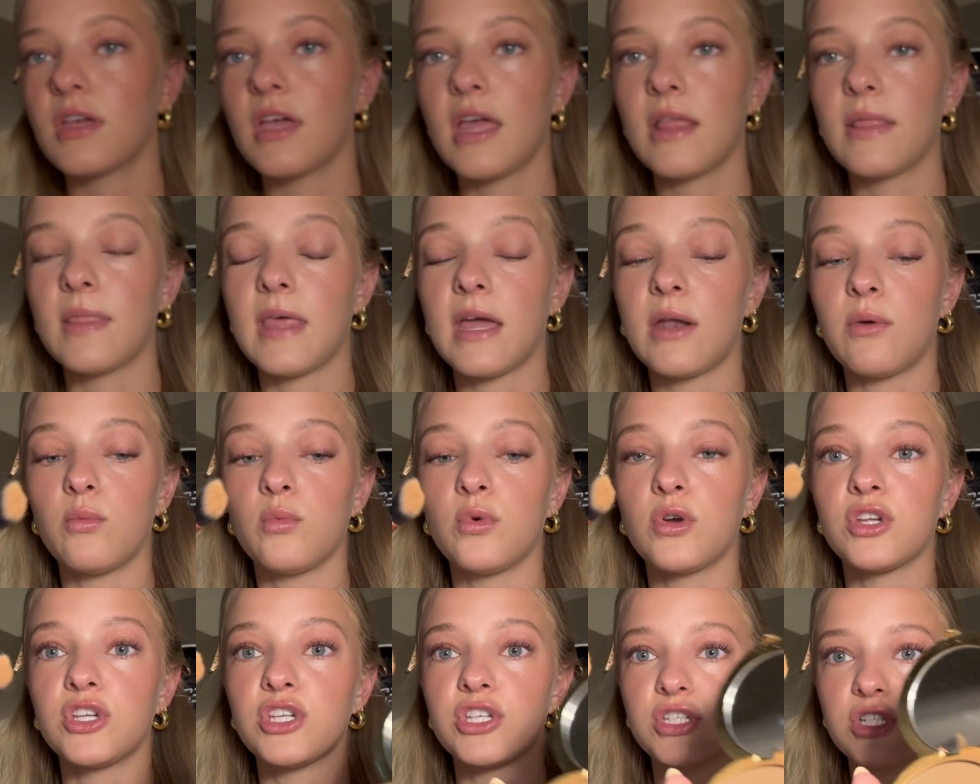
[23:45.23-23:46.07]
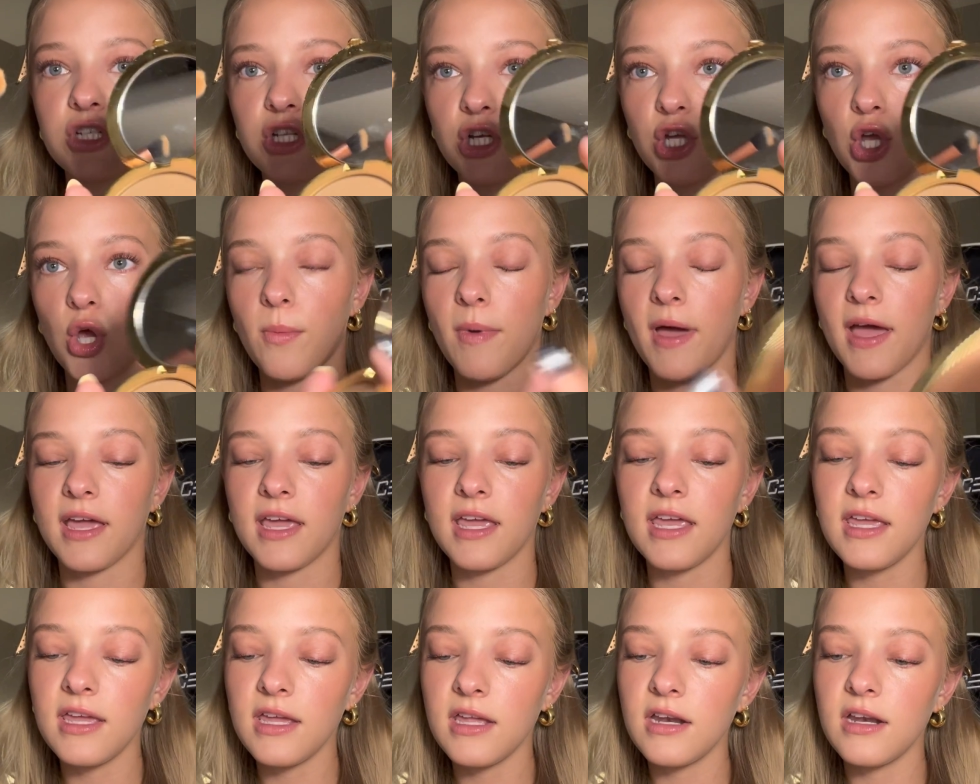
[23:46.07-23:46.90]
And then we're just gonna go back
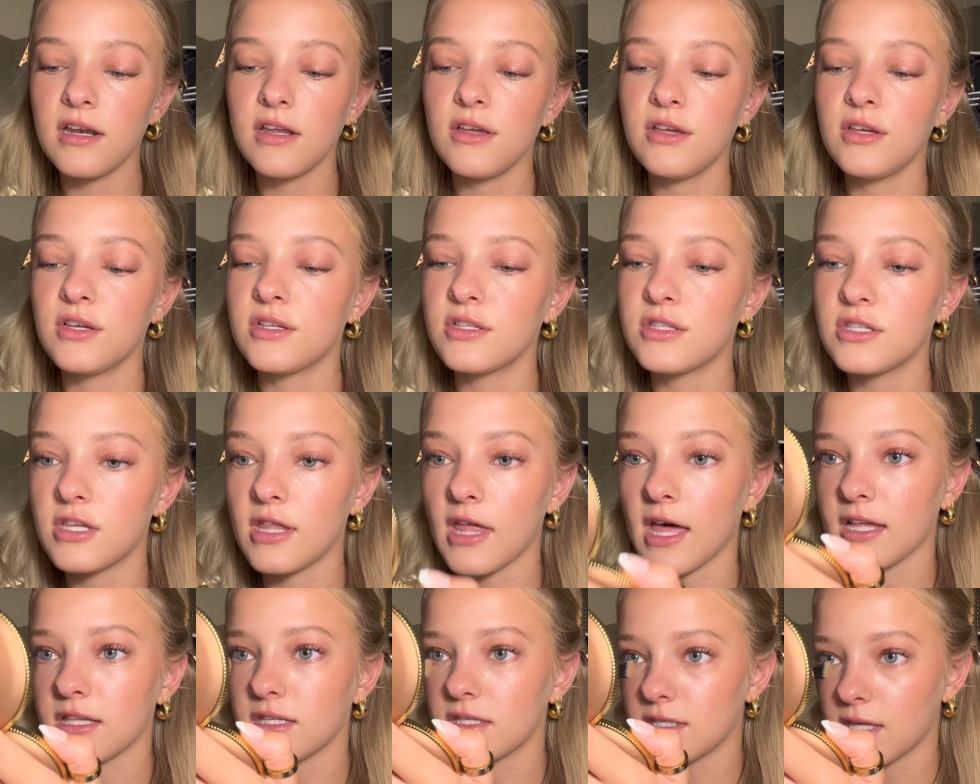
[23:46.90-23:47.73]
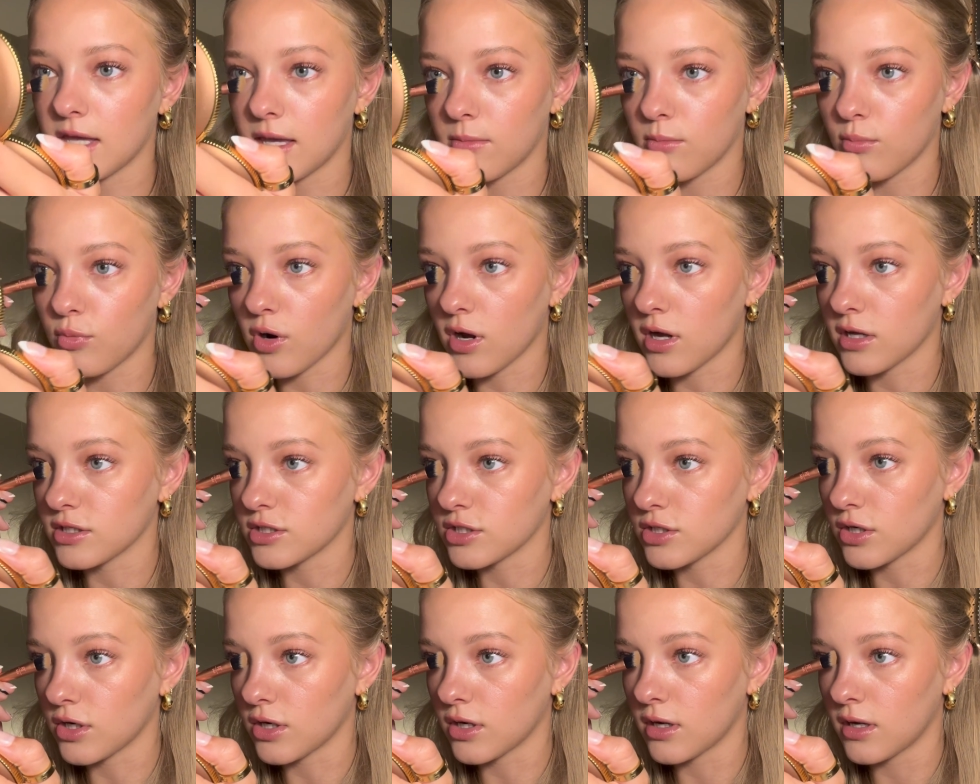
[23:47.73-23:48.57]
in to that same
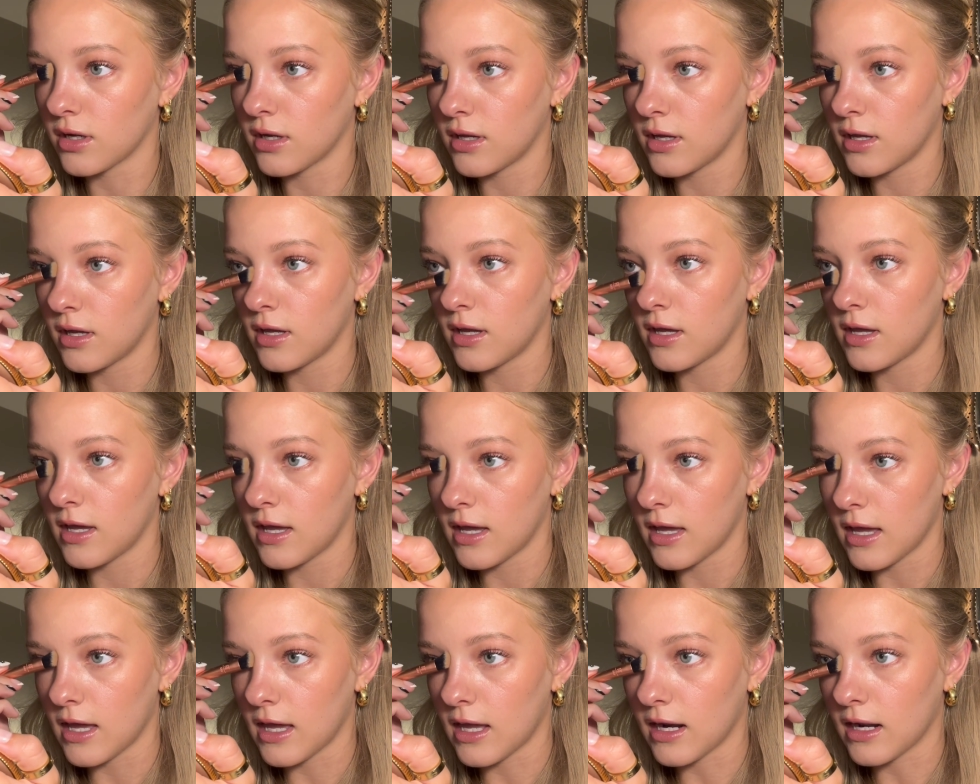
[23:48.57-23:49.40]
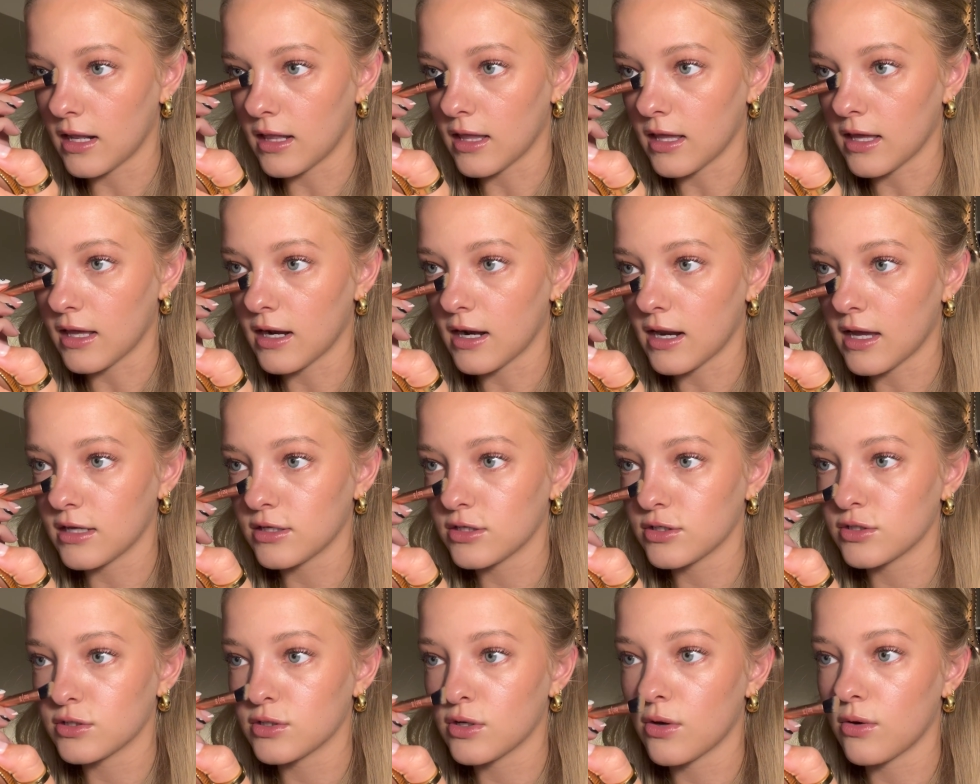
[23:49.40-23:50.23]
bronzer, and then I
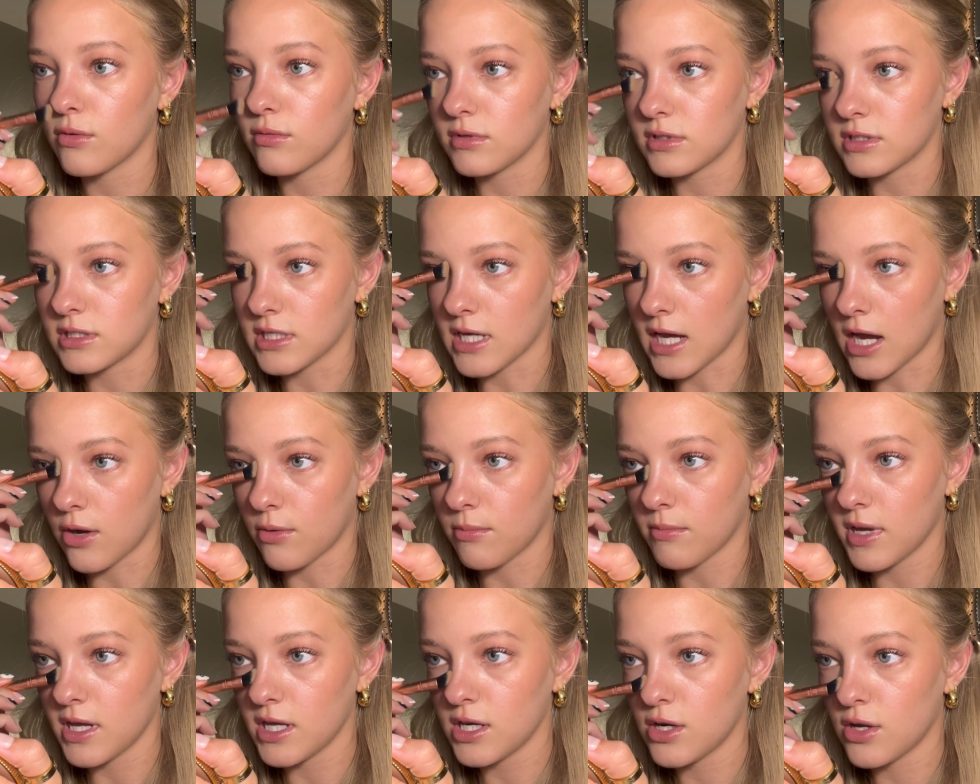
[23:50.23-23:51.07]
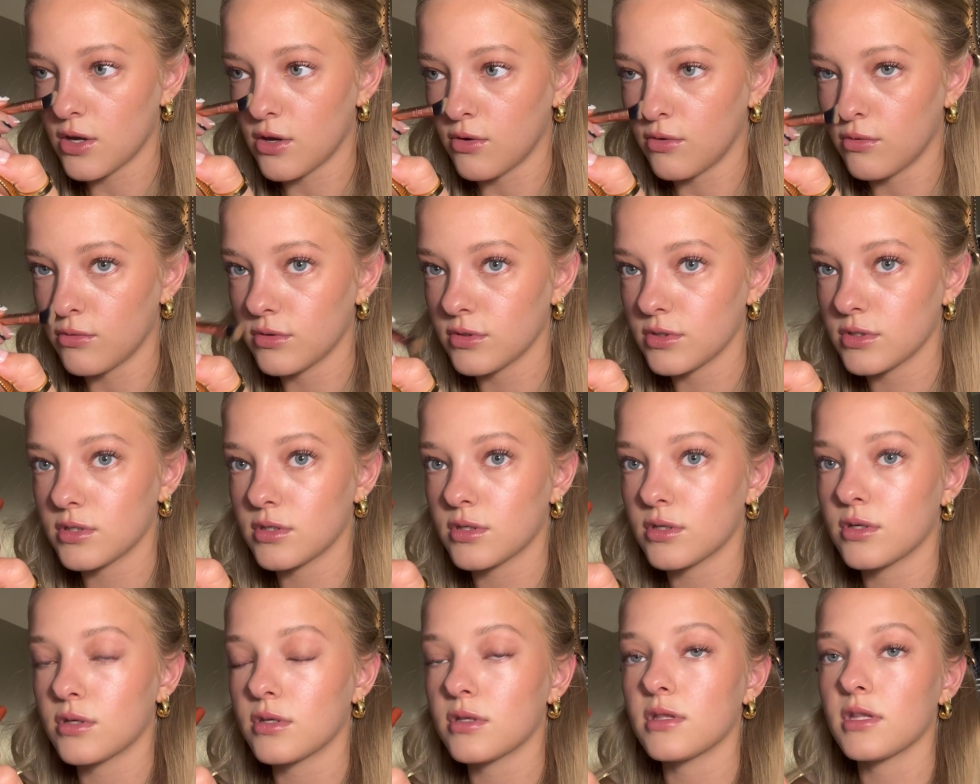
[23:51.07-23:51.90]
just go down my nose
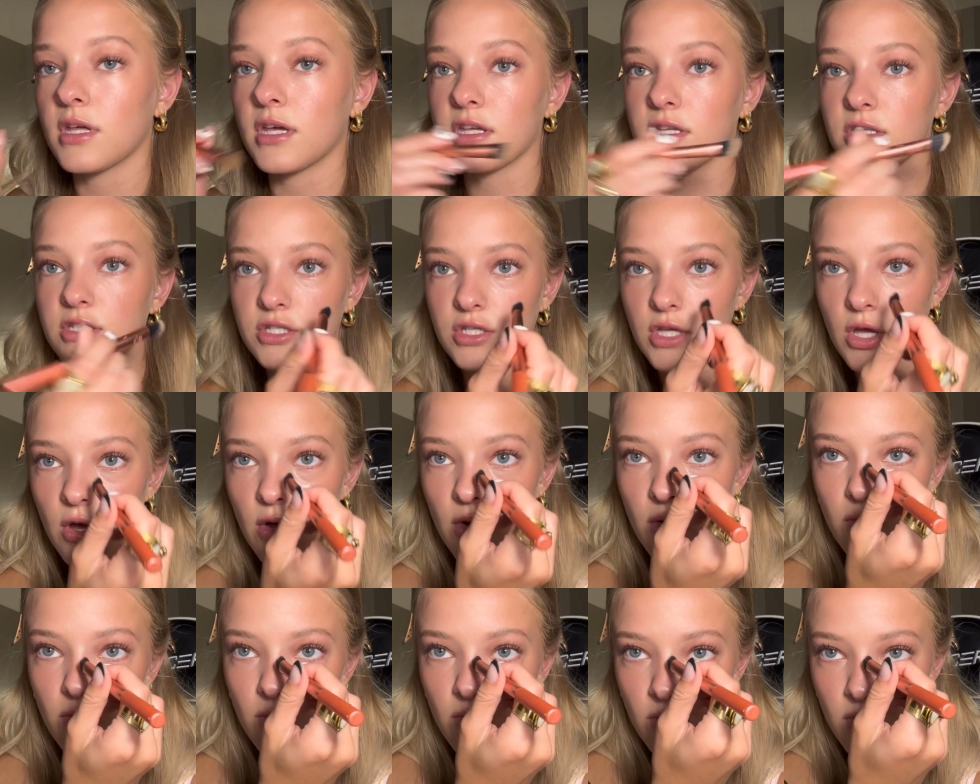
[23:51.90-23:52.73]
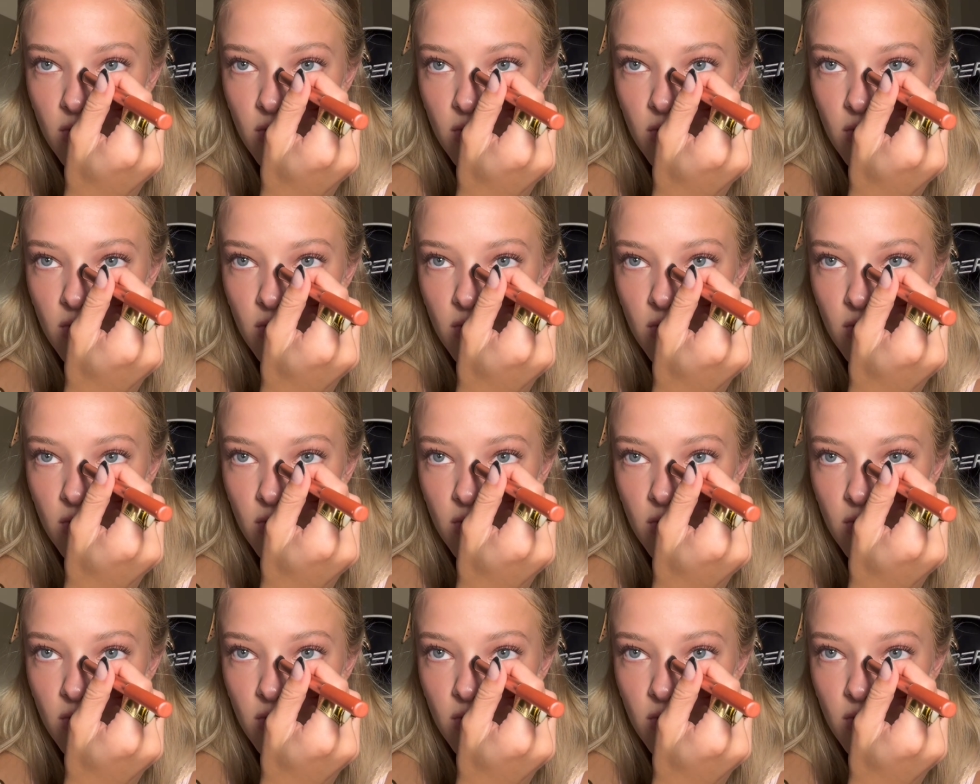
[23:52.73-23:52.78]
like so.